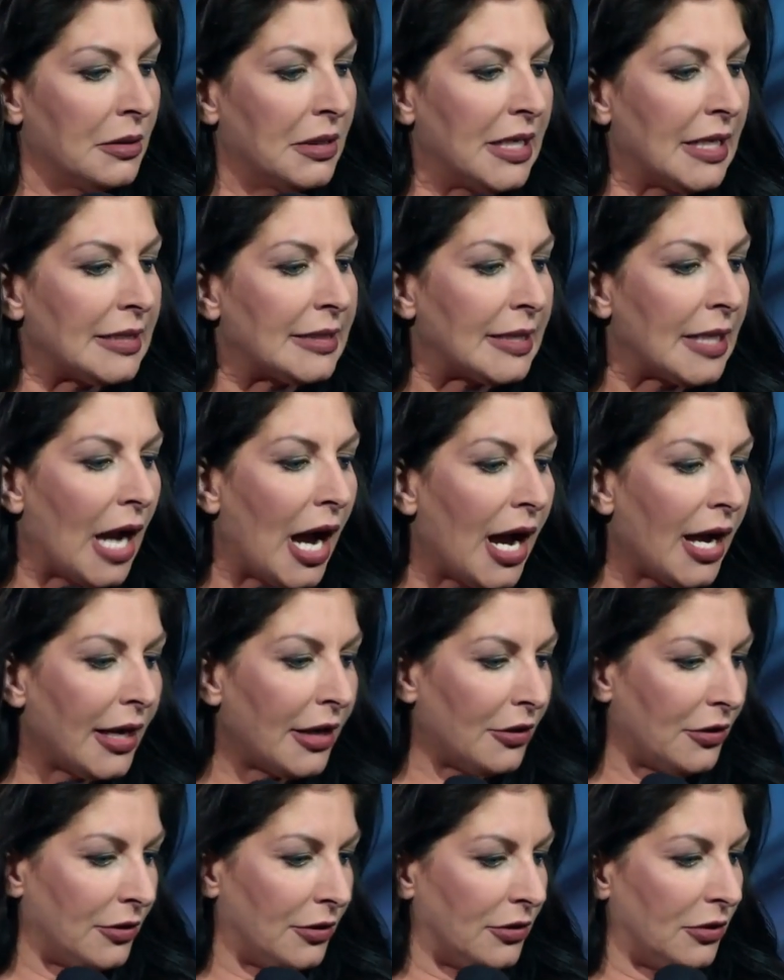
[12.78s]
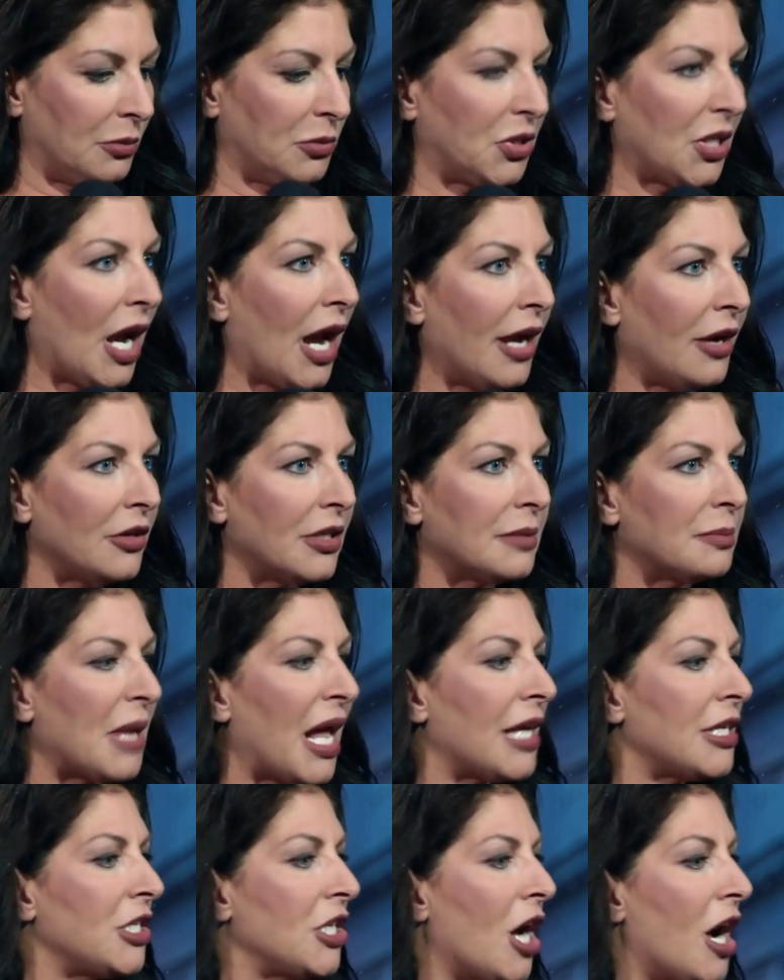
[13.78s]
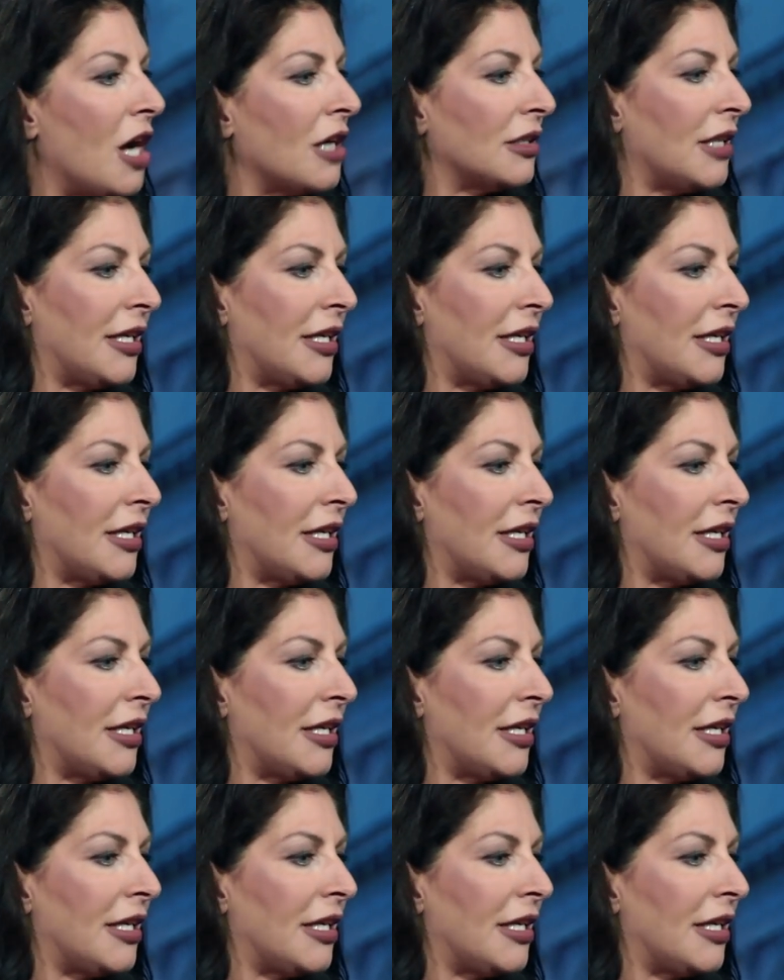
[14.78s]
Get tired. I'm tired. And not young